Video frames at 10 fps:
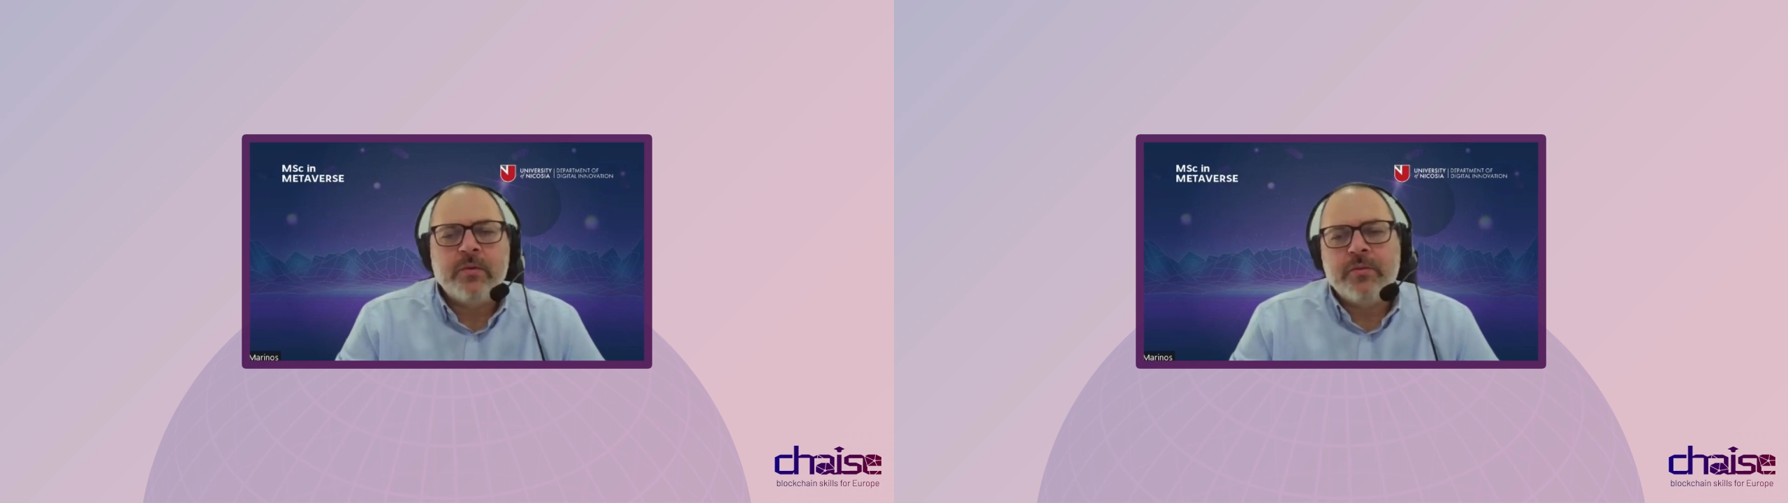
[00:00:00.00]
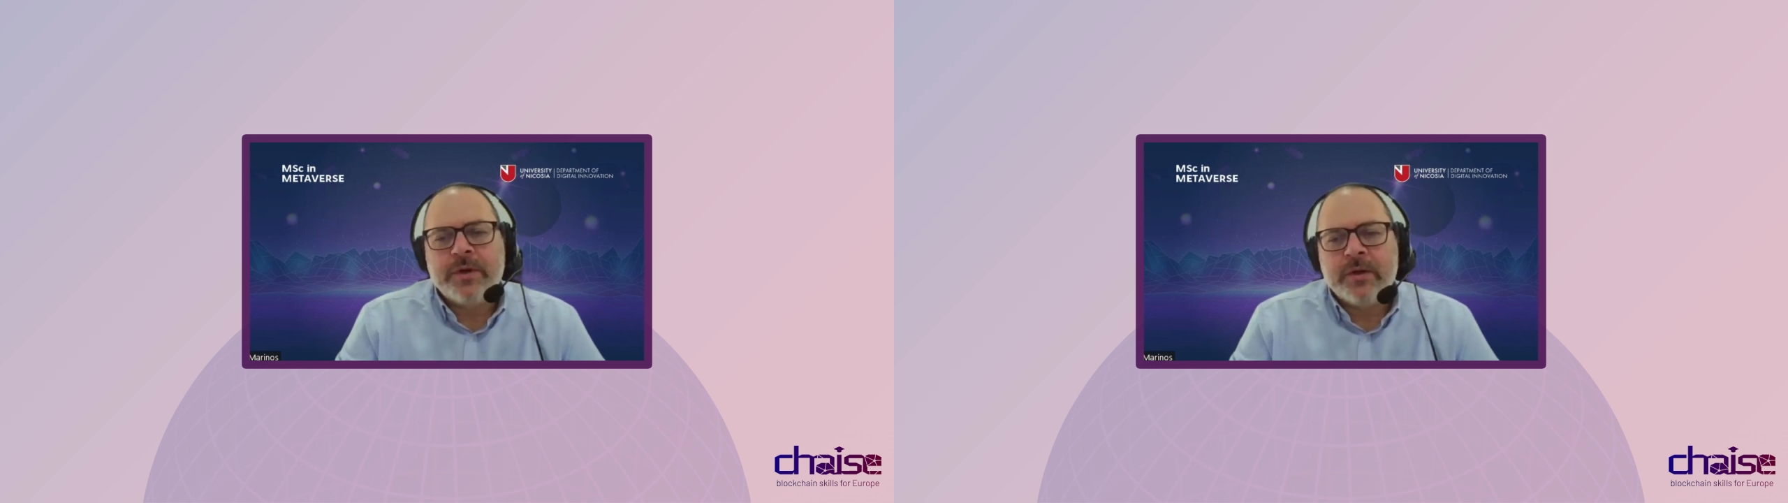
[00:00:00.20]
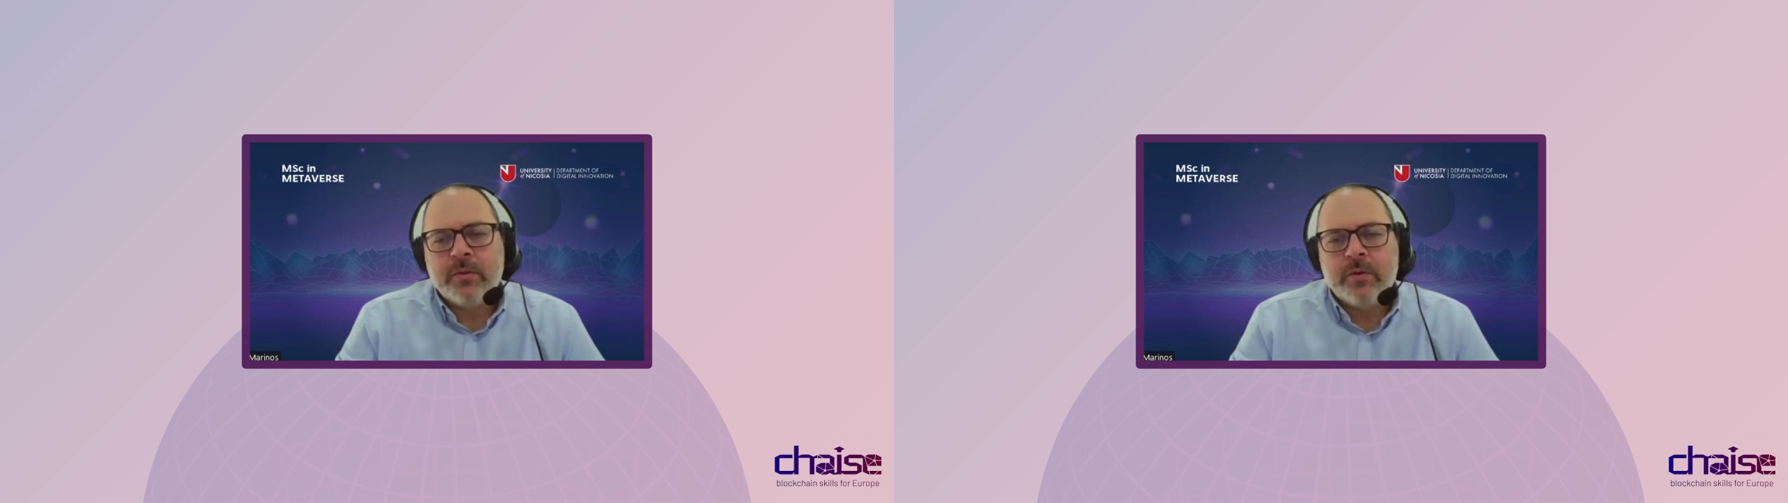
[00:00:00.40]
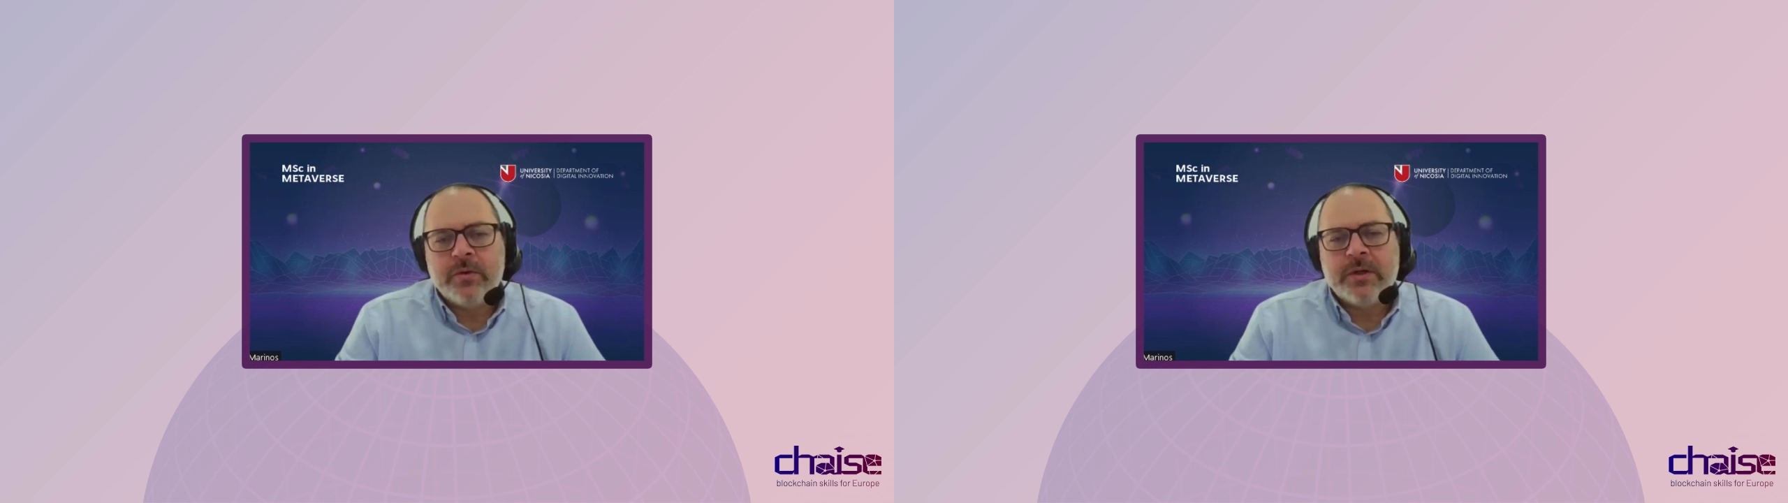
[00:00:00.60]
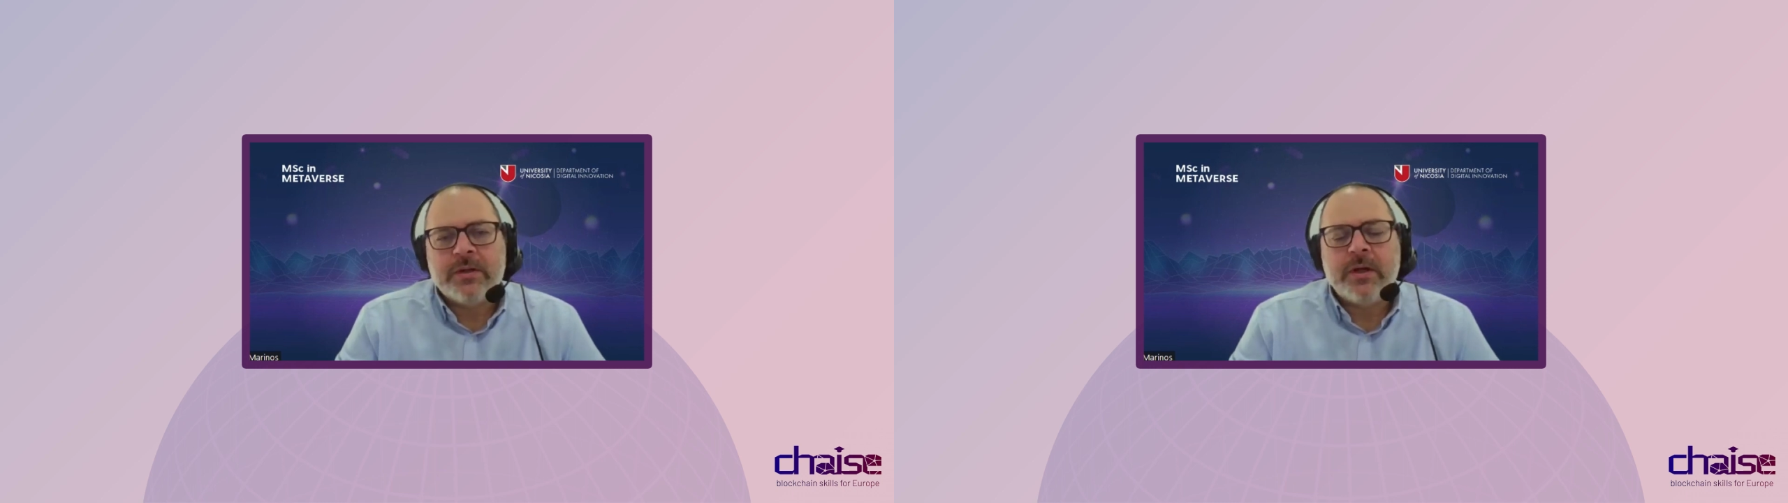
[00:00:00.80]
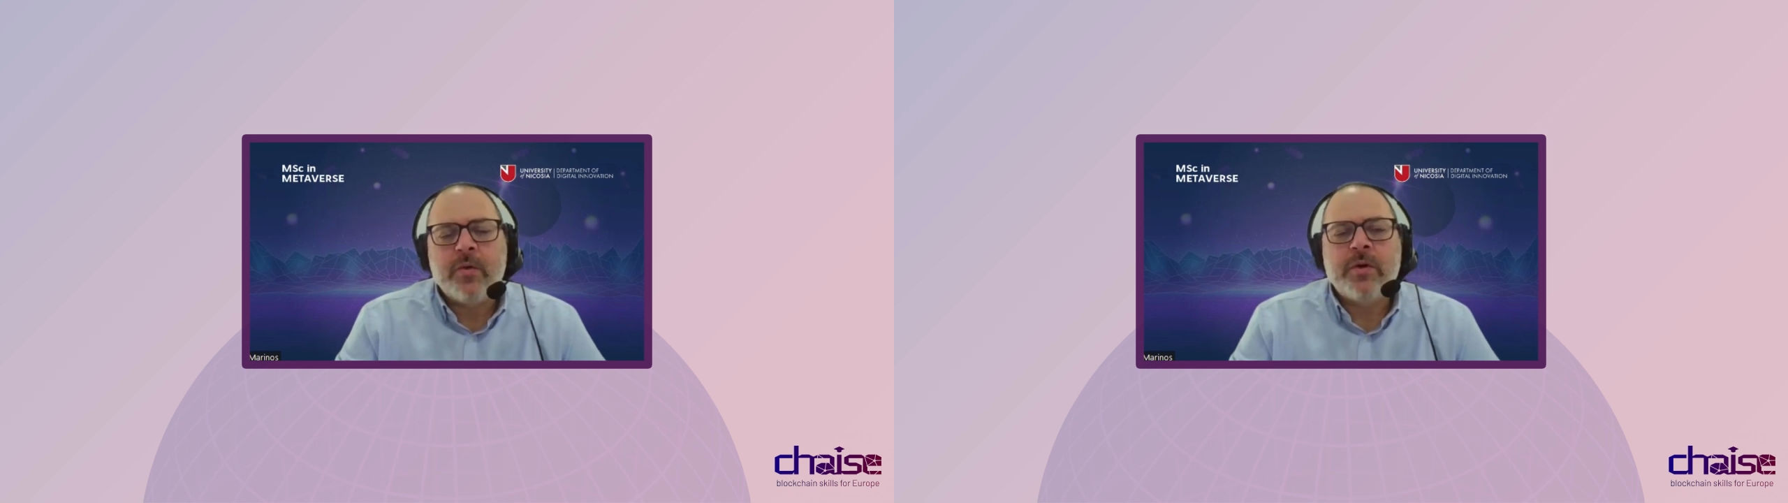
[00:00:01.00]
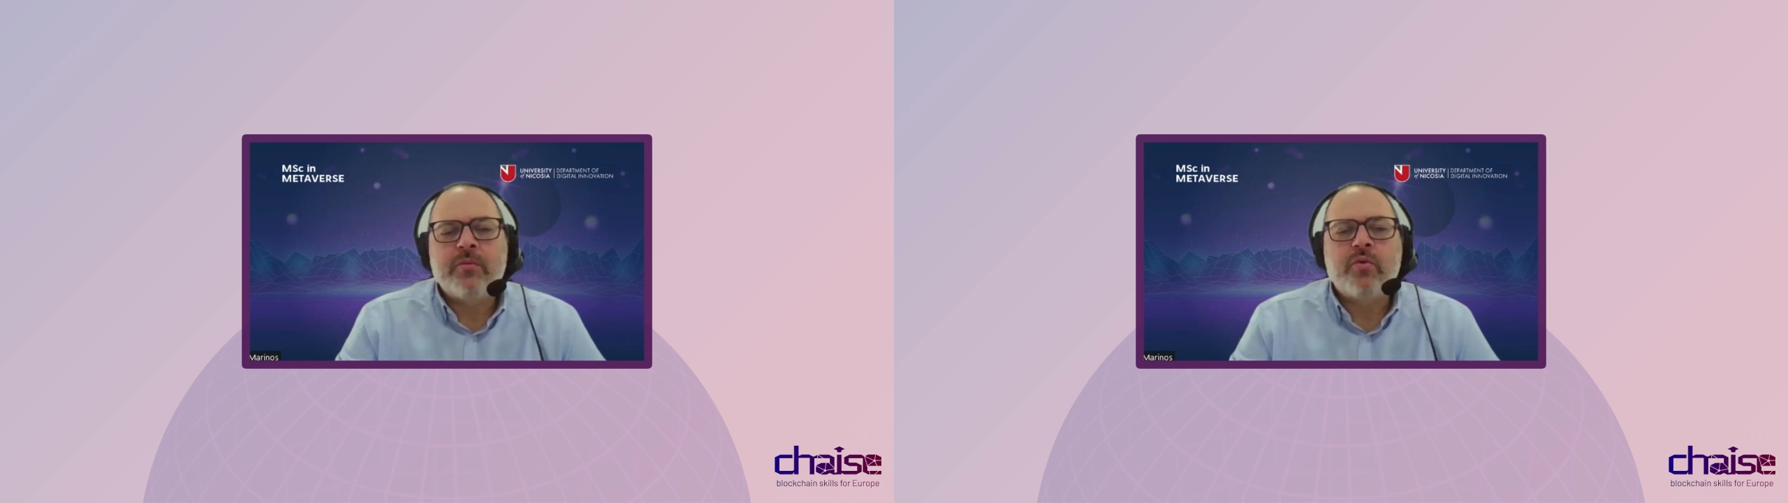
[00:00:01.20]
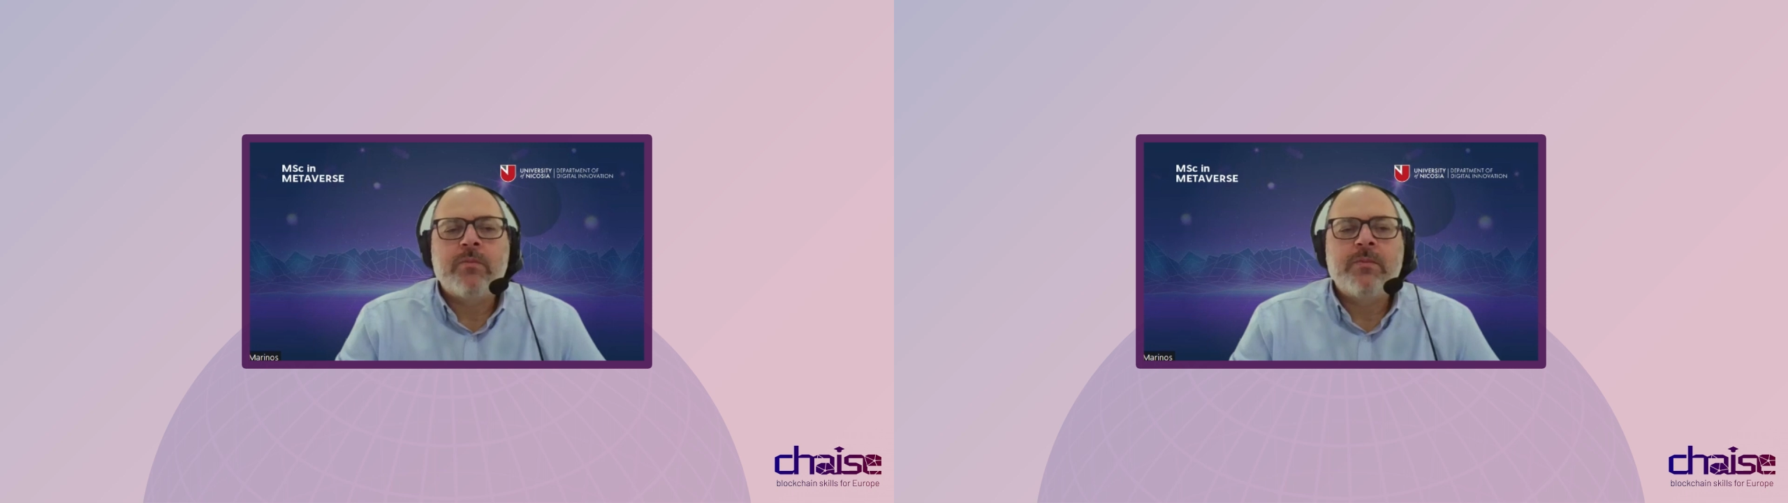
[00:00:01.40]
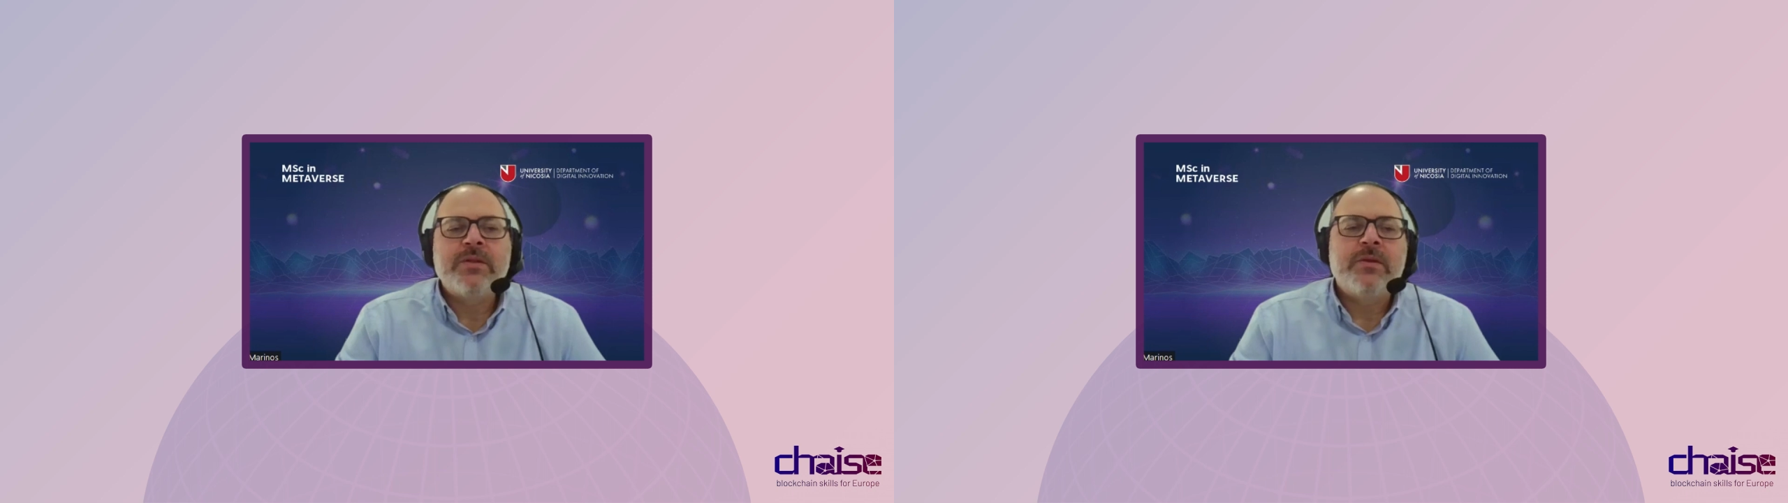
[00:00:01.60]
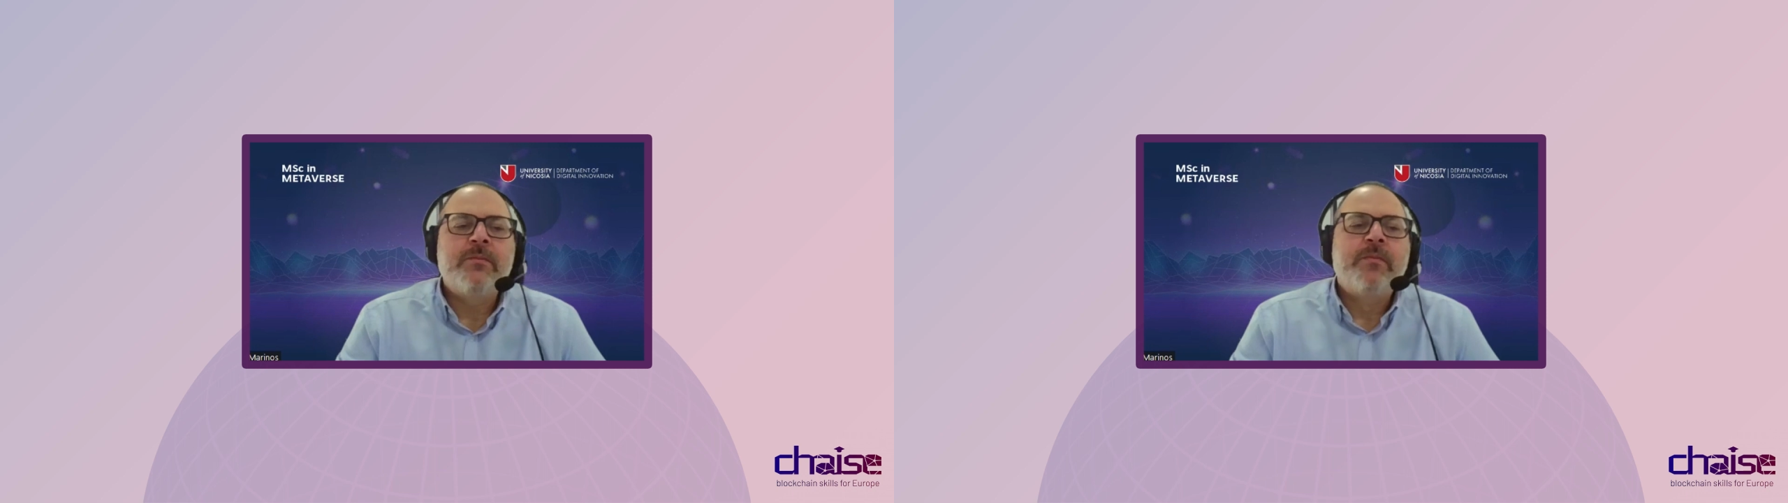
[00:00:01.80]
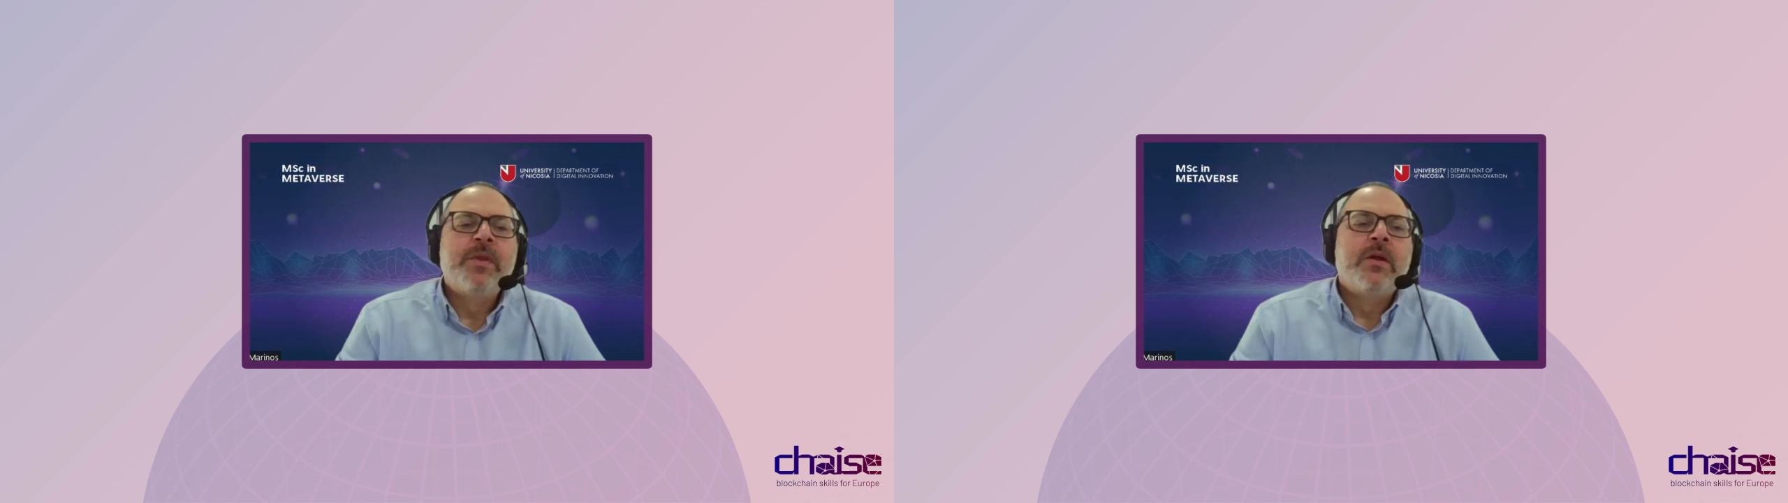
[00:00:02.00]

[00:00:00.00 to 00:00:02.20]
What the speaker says: or they can contact our enrollment team.